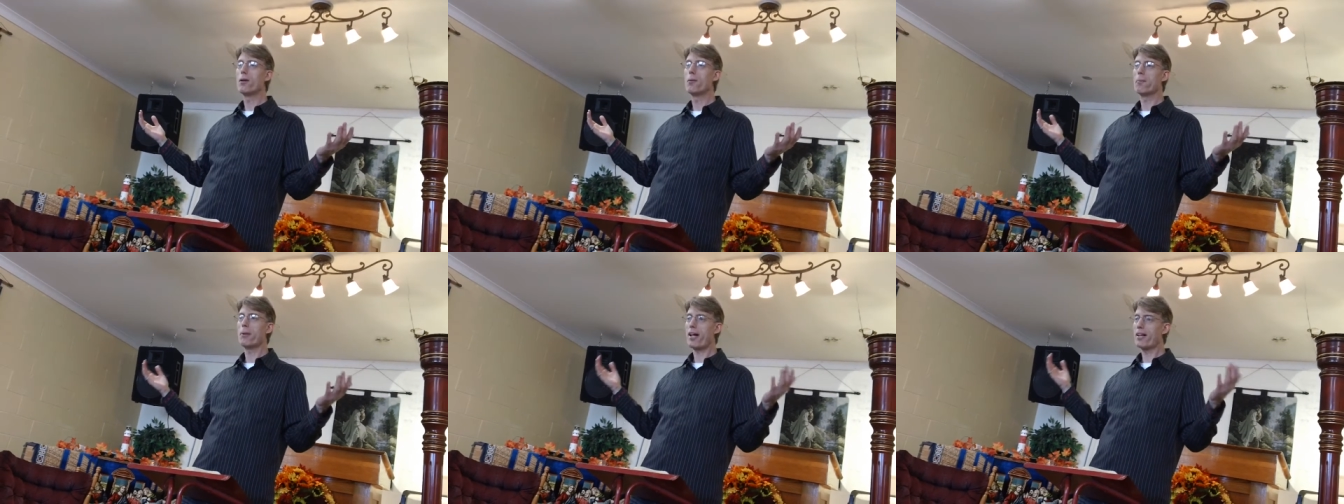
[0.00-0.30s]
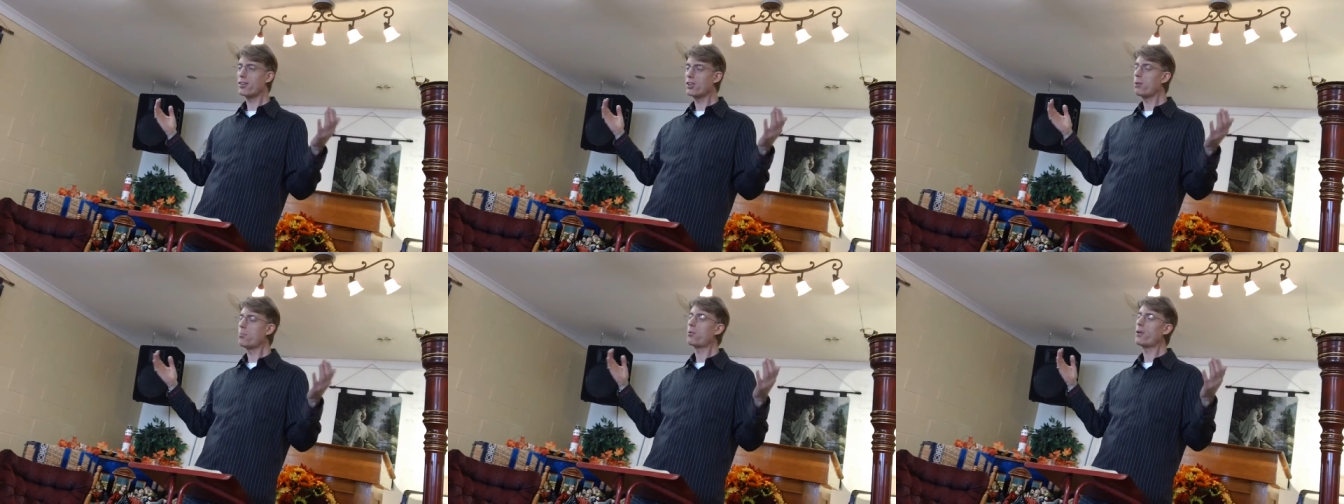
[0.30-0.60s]
but
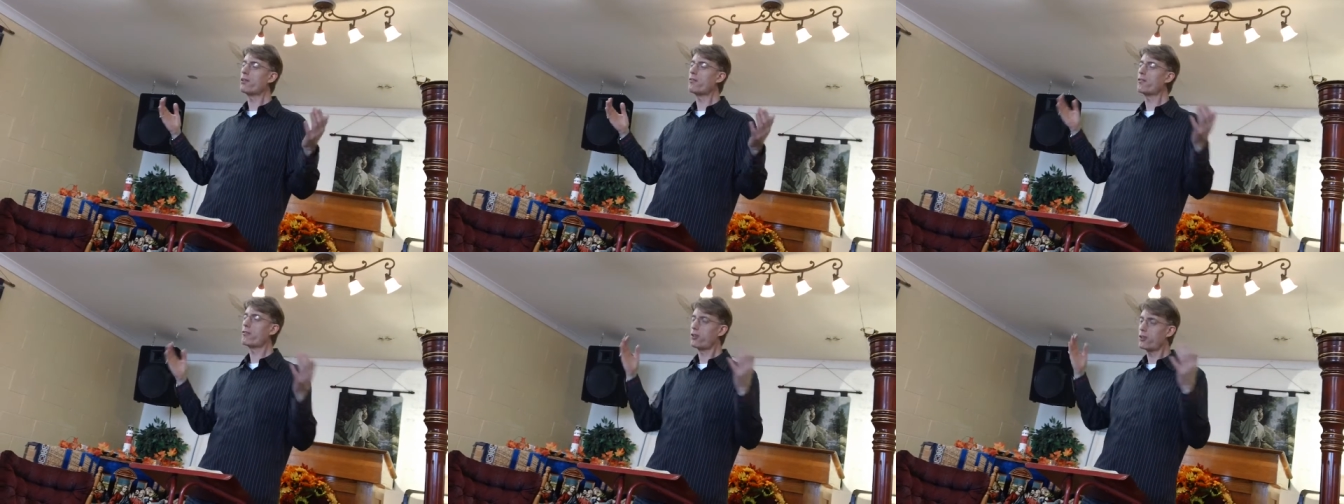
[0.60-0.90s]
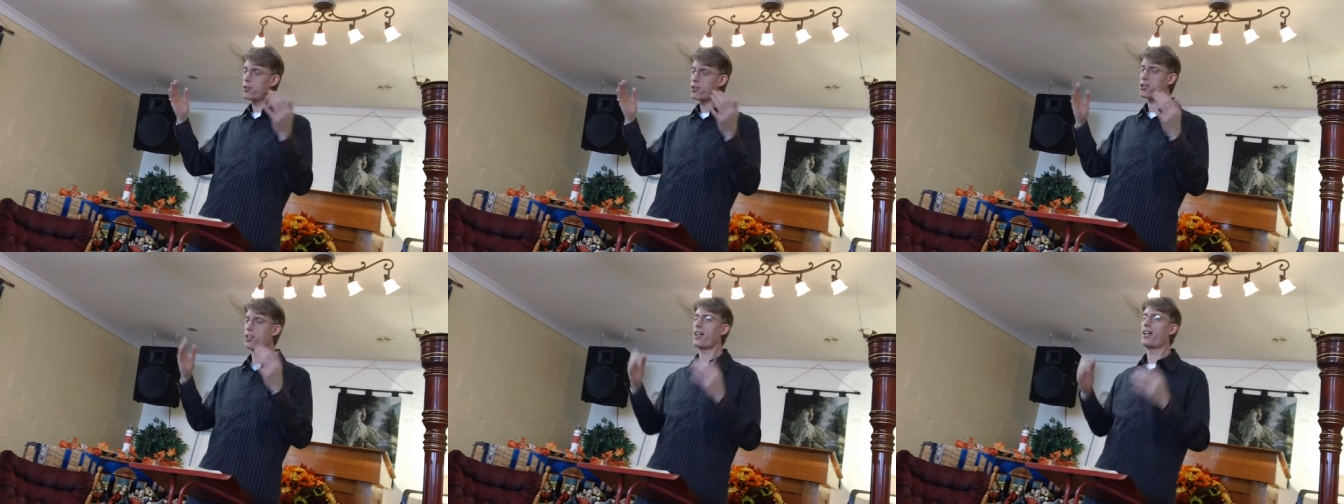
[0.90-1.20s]
I do believe if
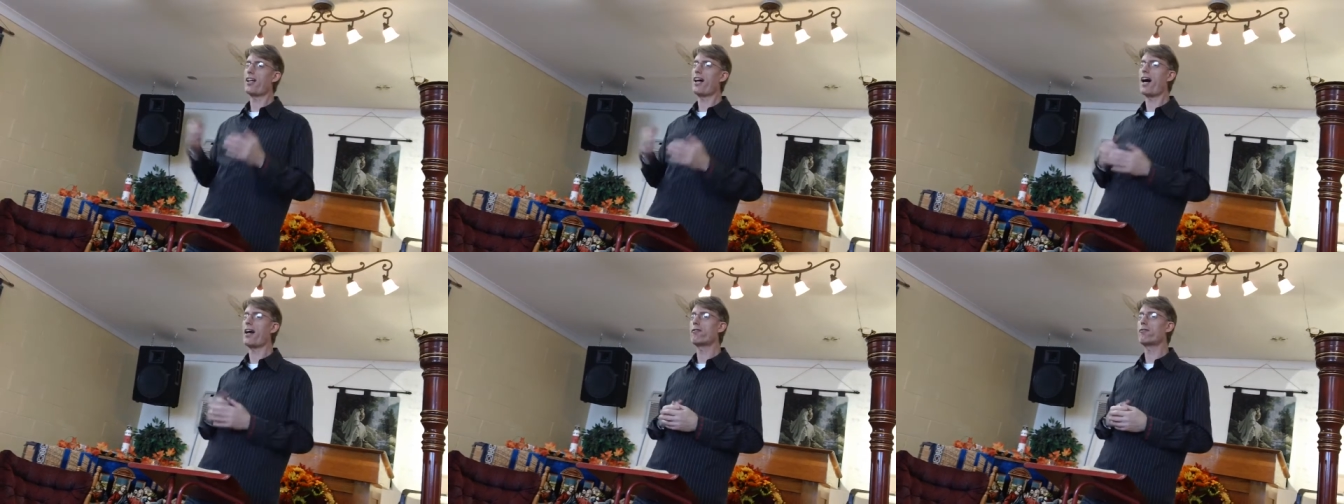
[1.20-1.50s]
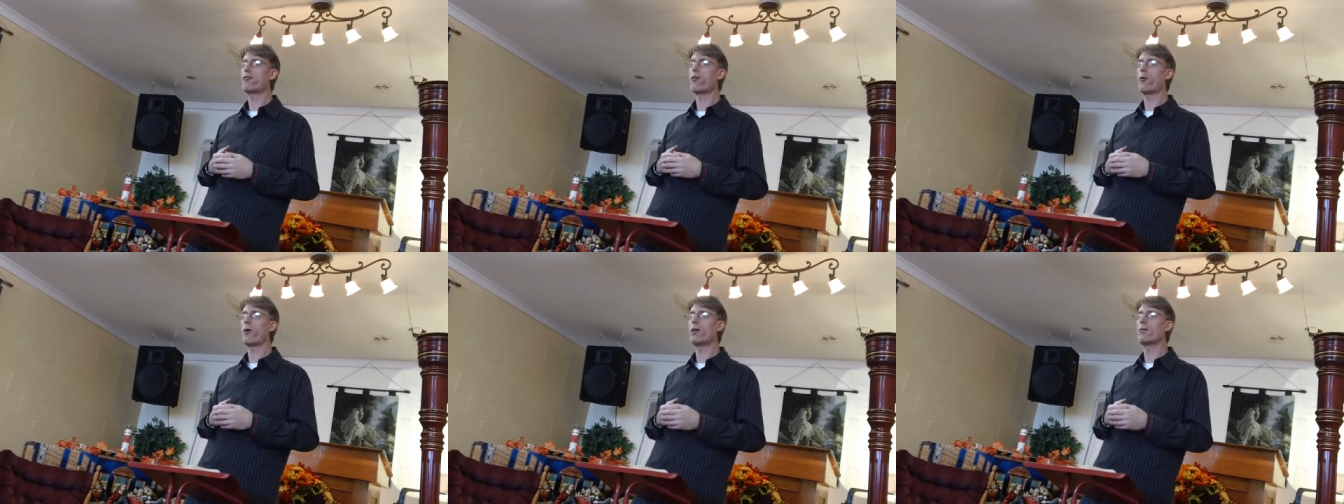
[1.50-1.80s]
you seek God
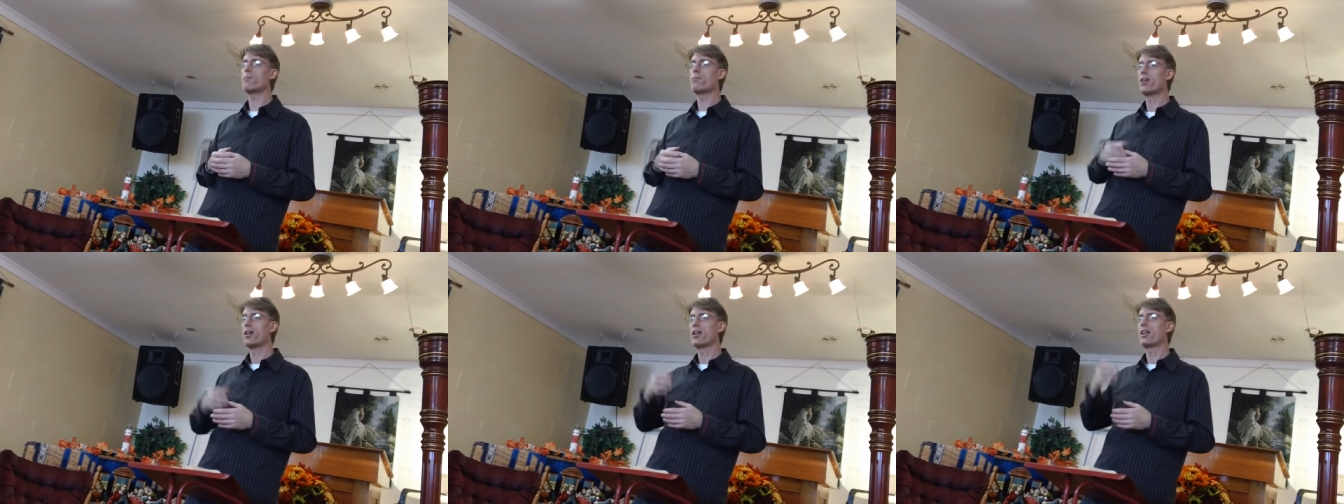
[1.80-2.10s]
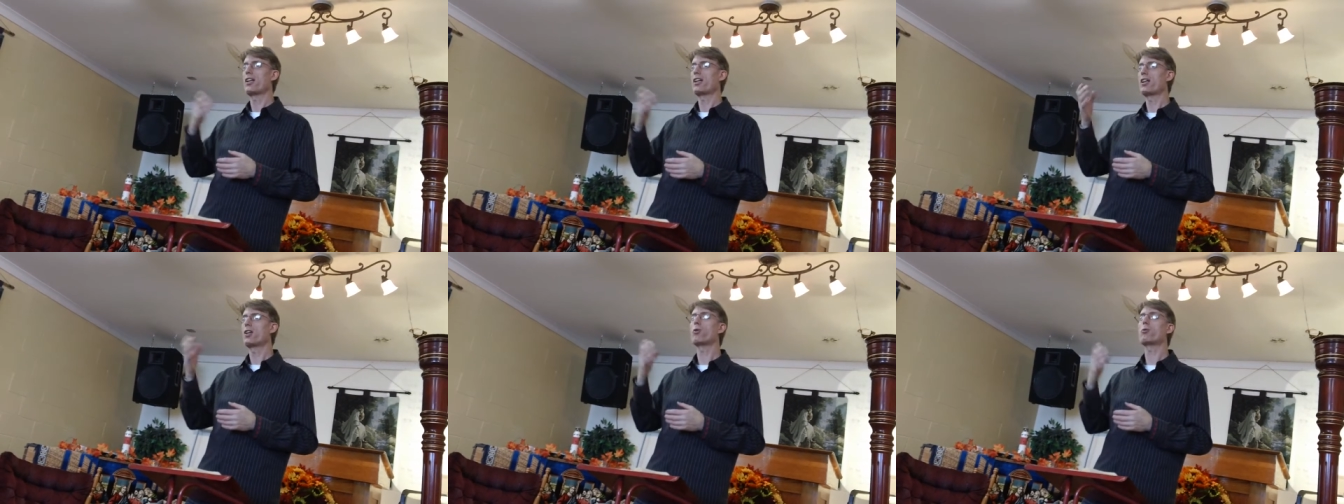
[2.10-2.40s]
for it,
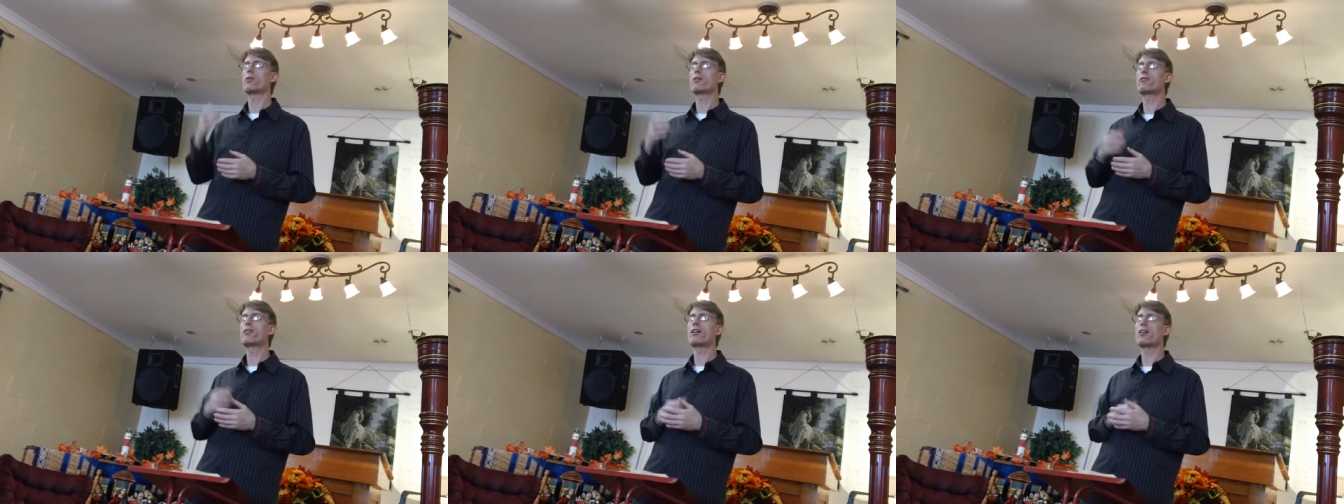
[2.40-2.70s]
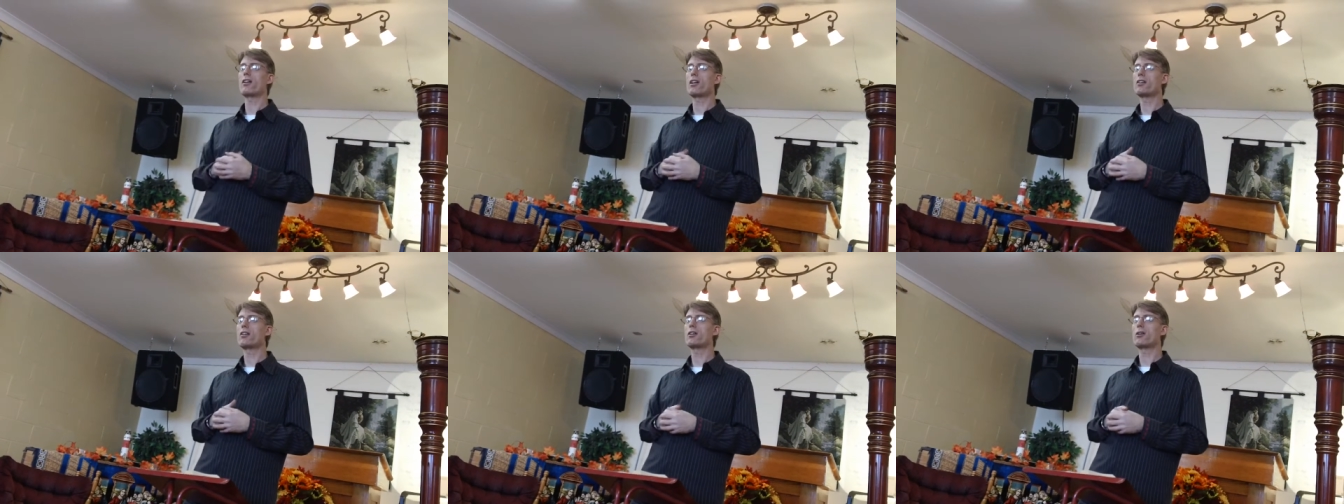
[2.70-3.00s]
He'll
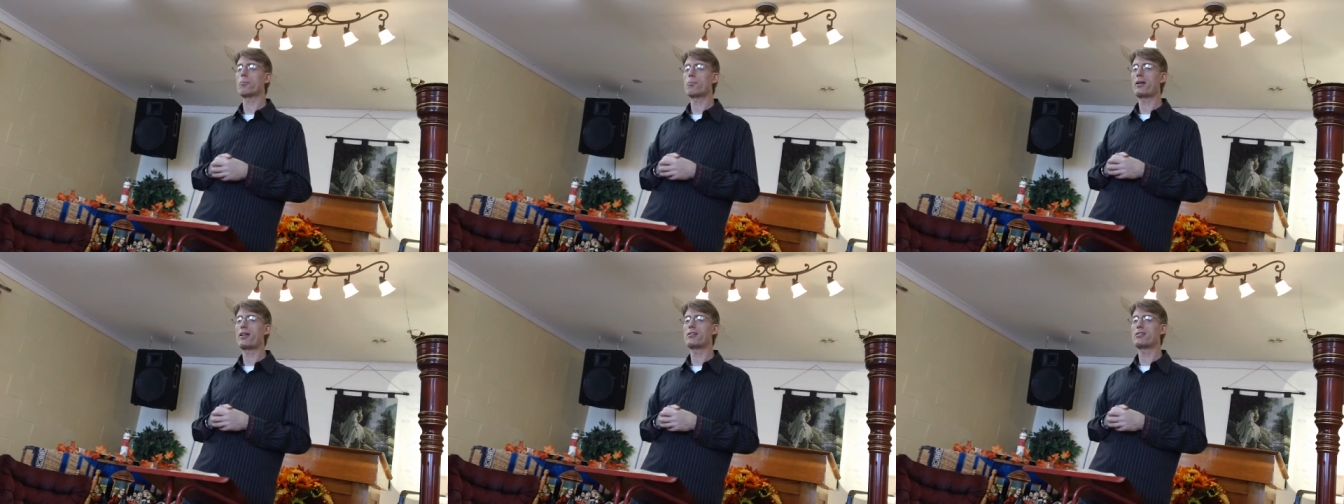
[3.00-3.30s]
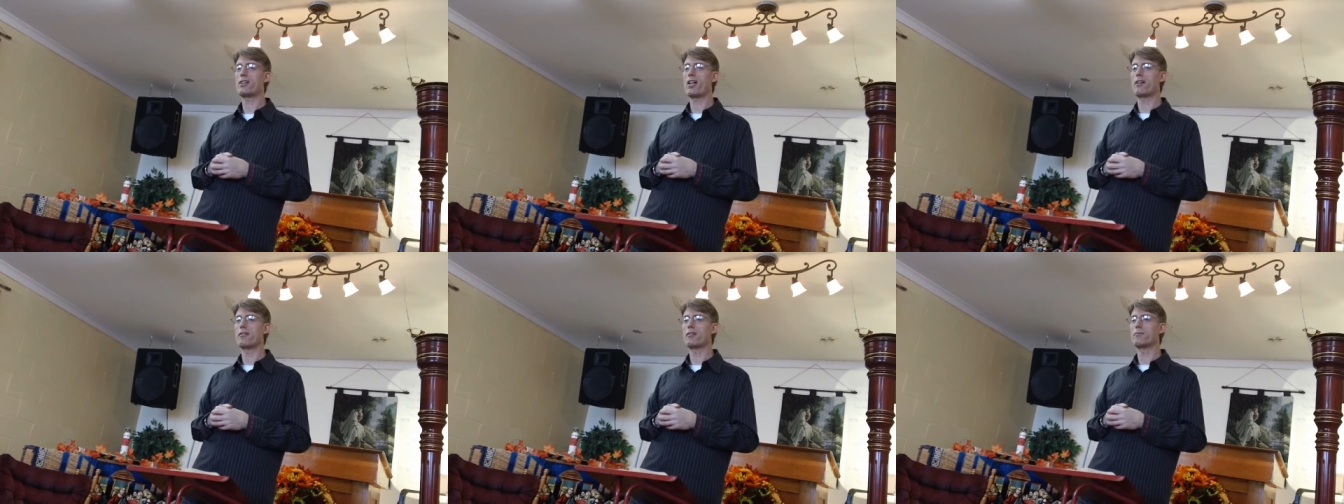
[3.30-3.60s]
reveal a little
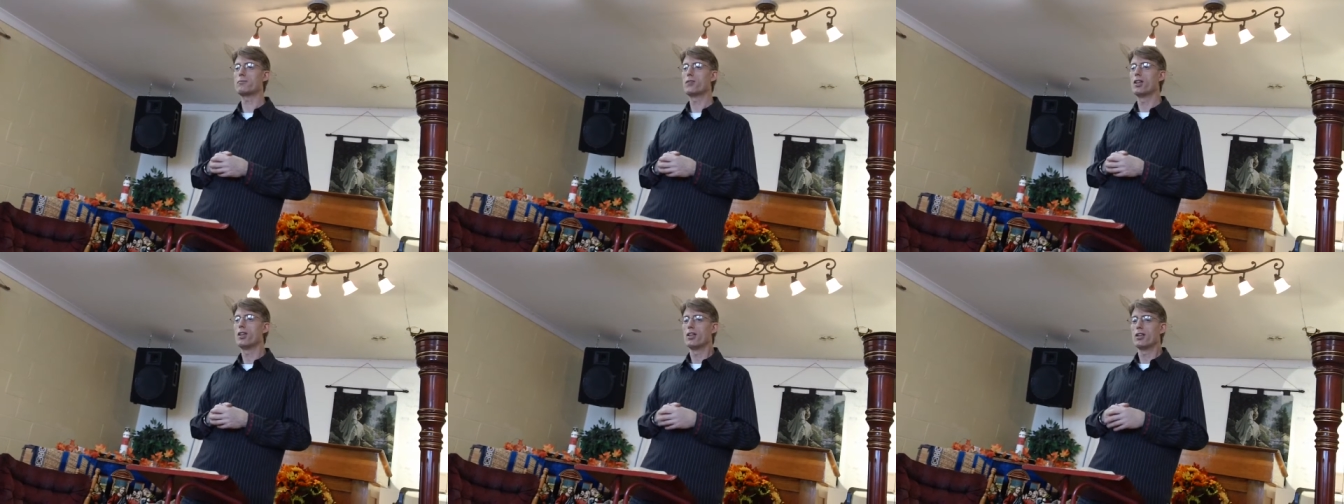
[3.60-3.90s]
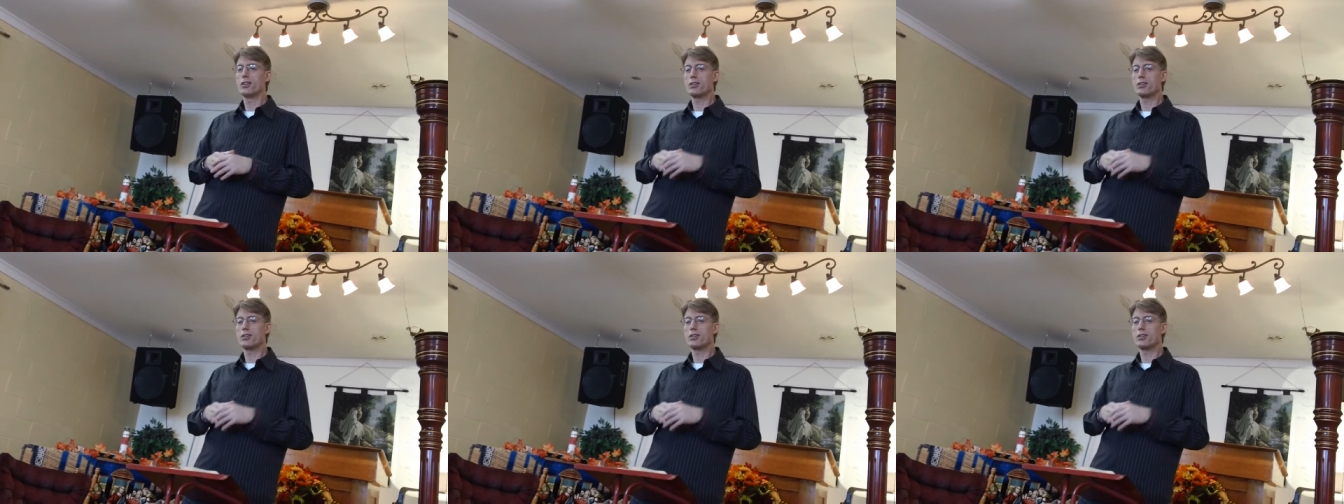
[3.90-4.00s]
piece of it.